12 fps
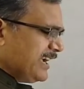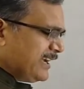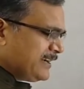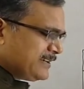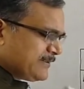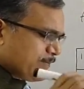
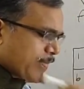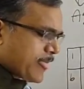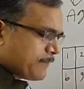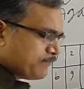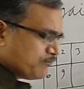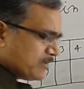And
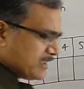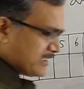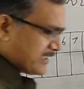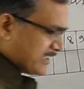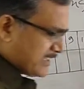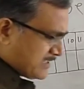
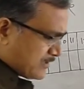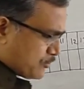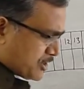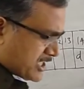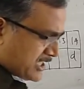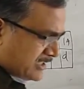there is a
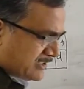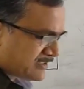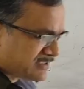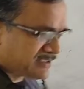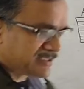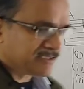question,
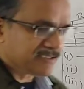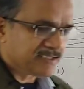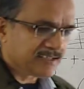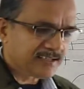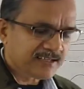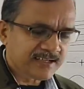
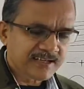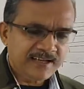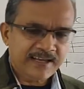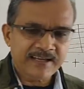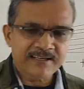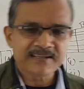
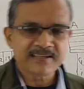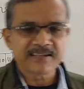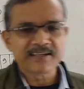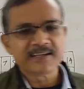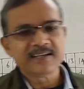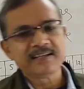
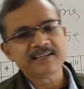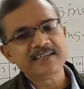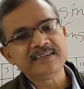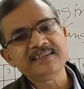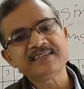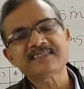and
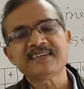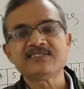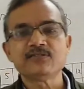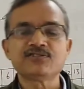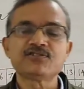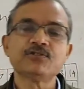in this
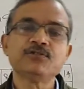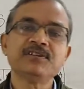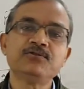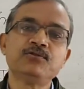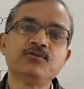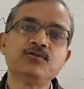case also
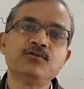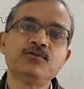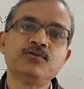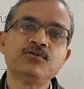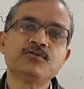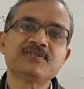you
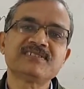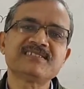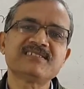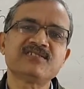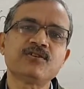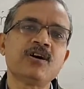do
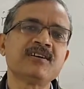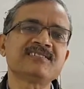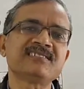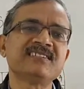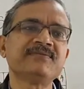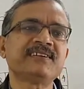wrong
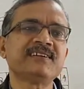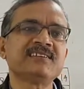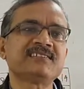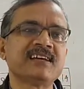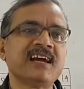several